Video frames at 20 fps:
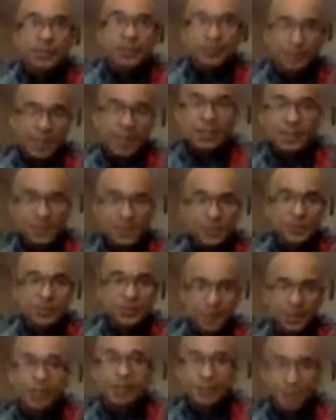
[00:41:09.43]
bass
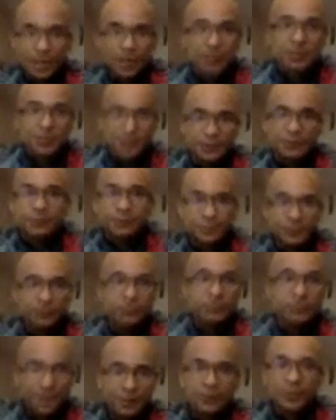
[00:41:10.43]
conducts
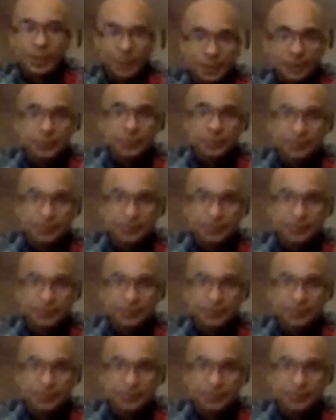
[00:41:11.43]
very well